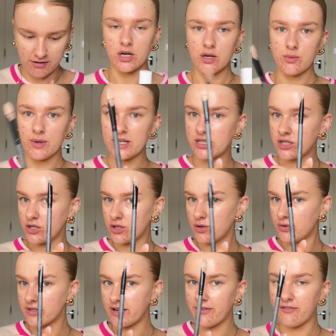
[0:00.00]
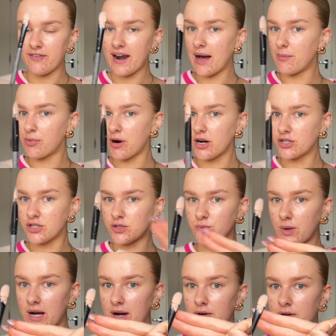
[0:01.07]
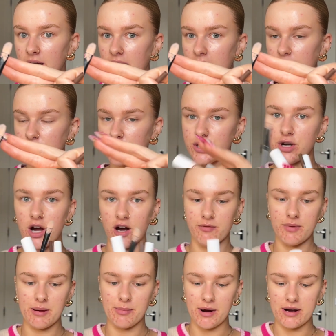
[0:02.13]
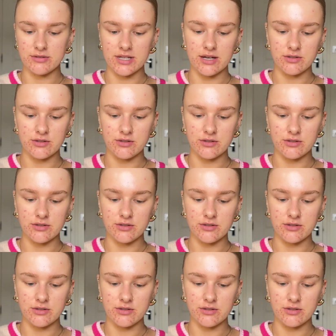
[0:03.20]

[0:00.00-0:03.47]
I always use a flat brush as well to carve my brows out.